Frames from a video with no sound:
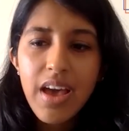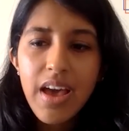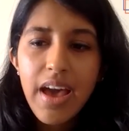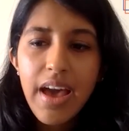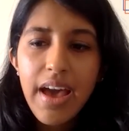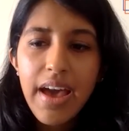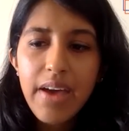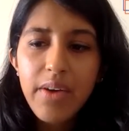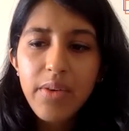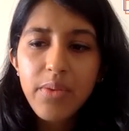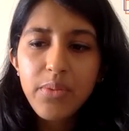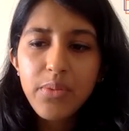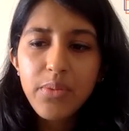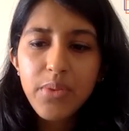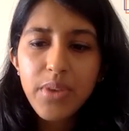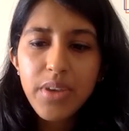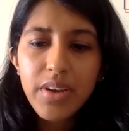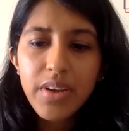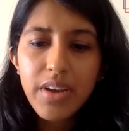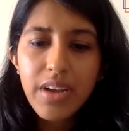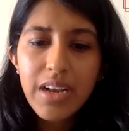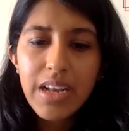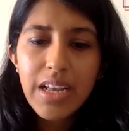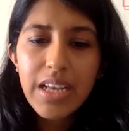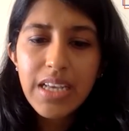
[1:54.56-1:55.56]
And we
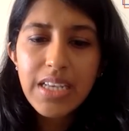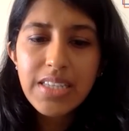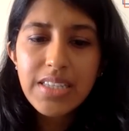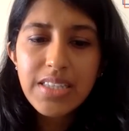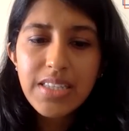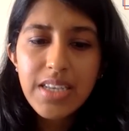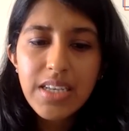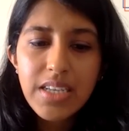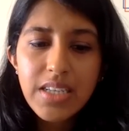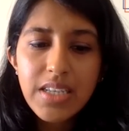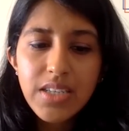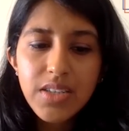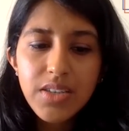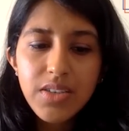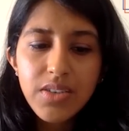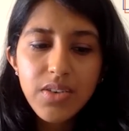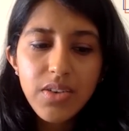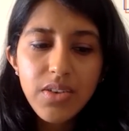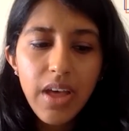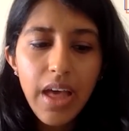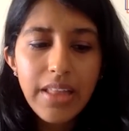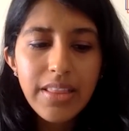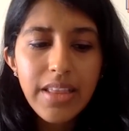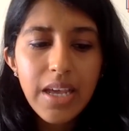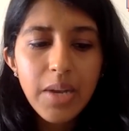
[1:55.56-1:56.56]
realized that,
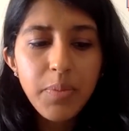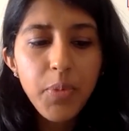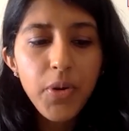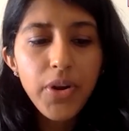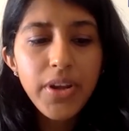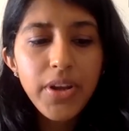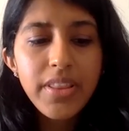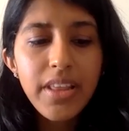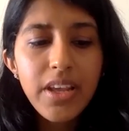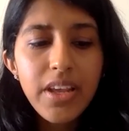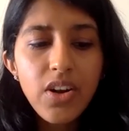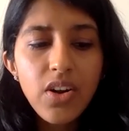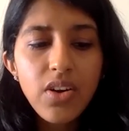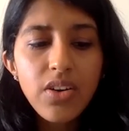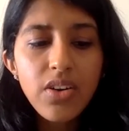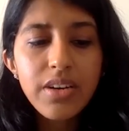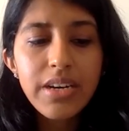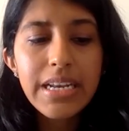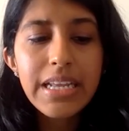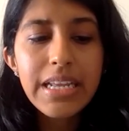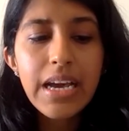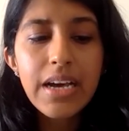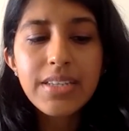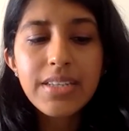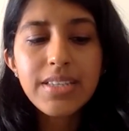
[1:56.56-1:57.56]
at that point, they're not
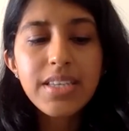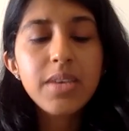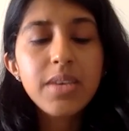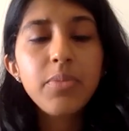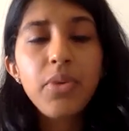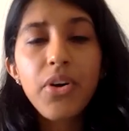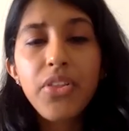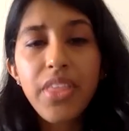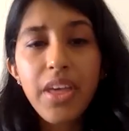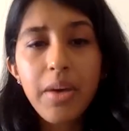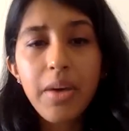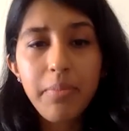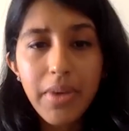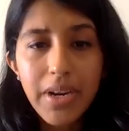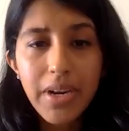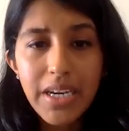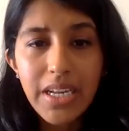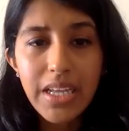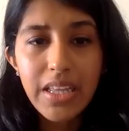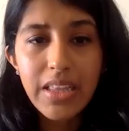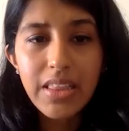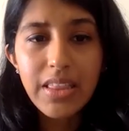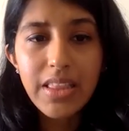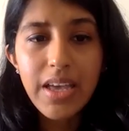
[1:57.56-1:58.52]
really asking about their money.